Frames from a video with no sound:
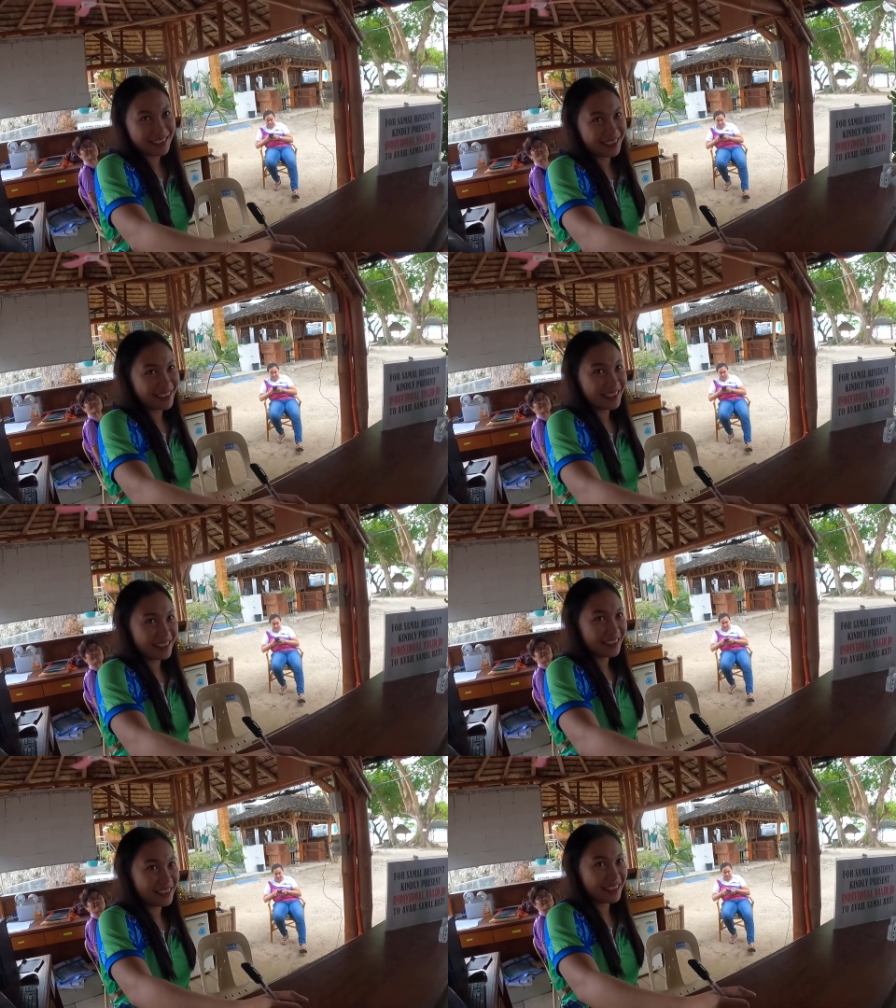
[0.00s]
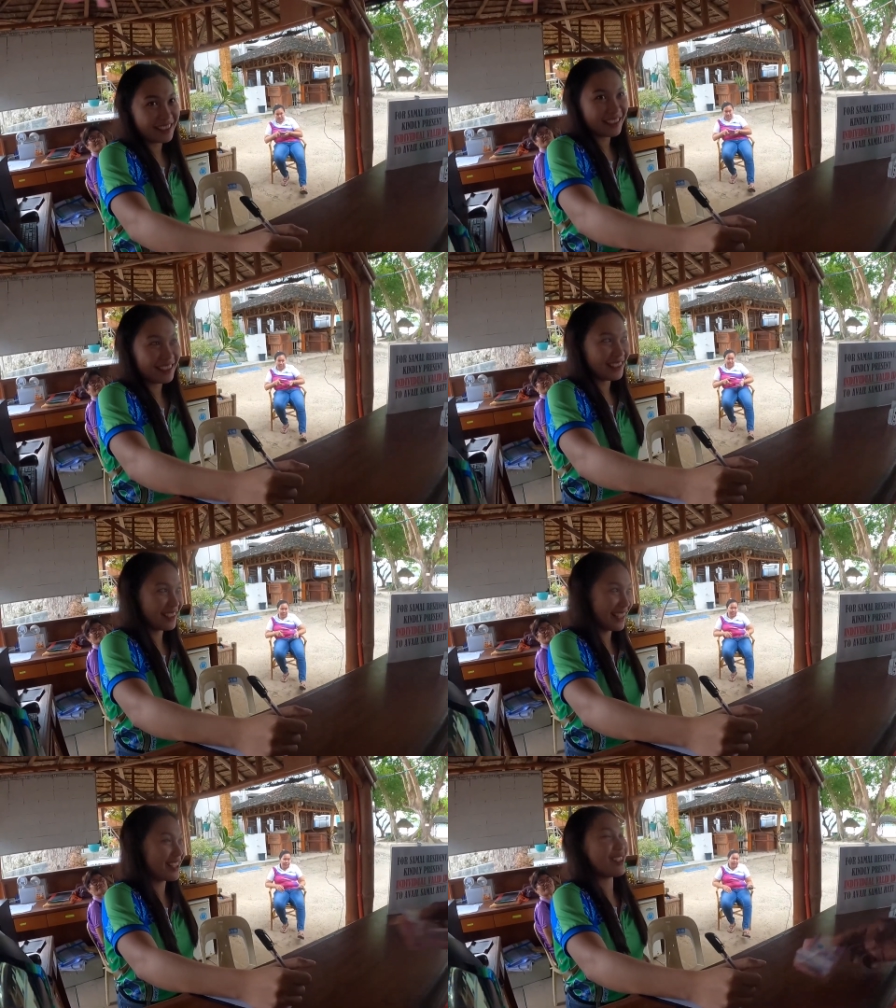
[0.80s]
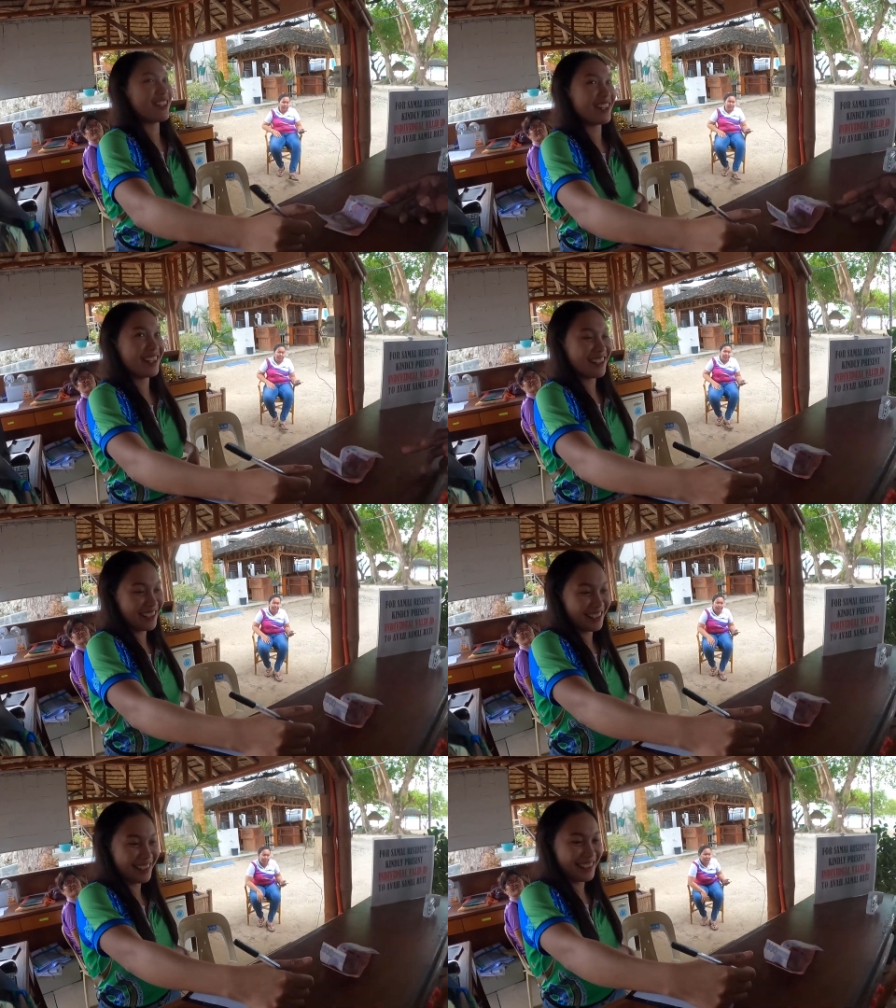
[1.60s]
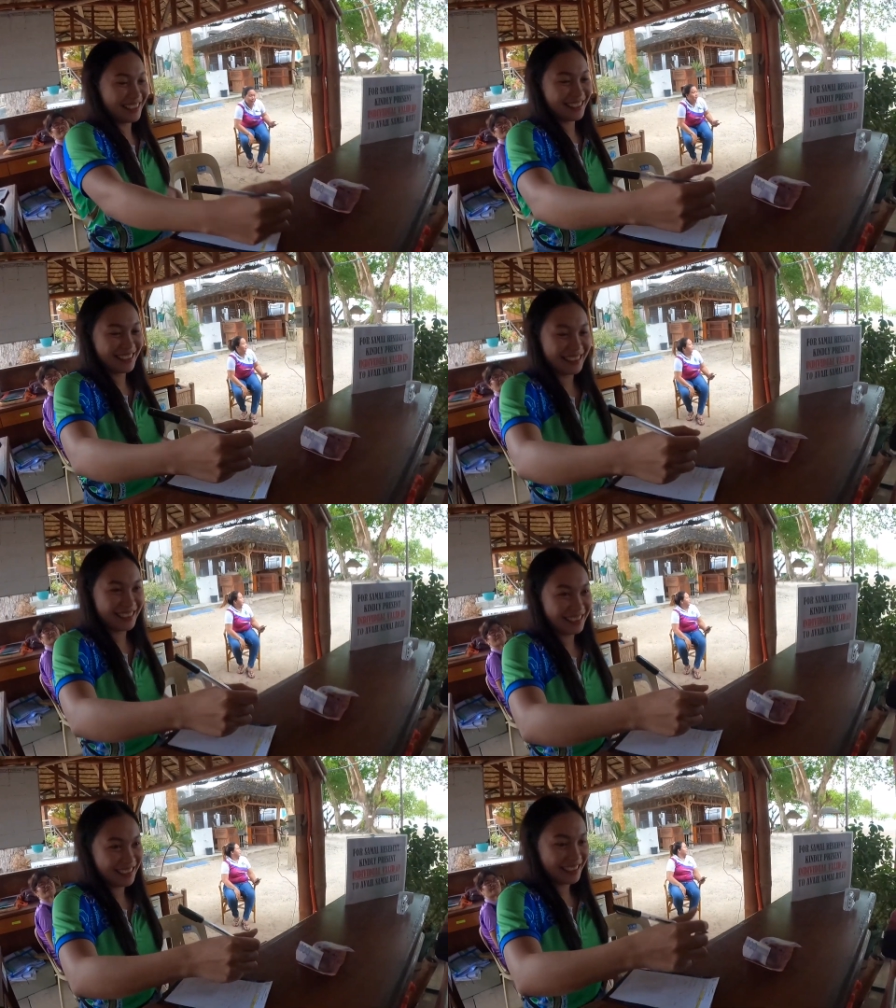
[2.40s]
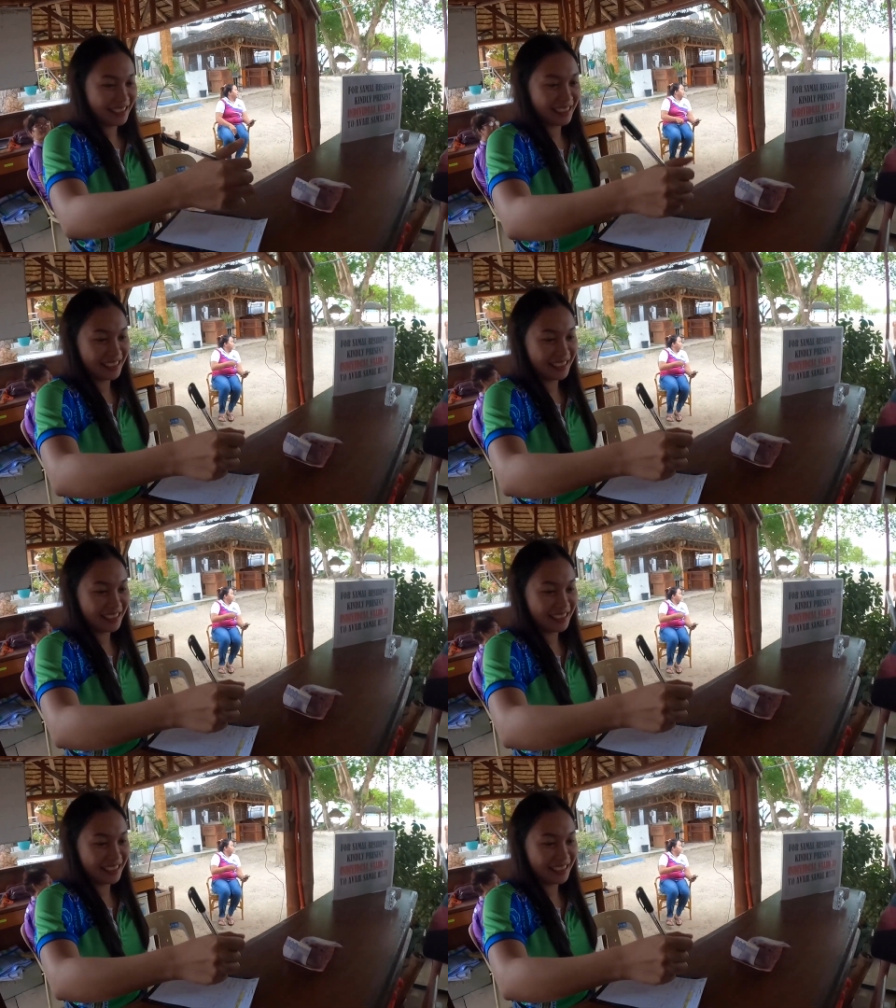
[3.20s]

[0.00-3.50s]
from this island? Yes. Three people. Oh, he's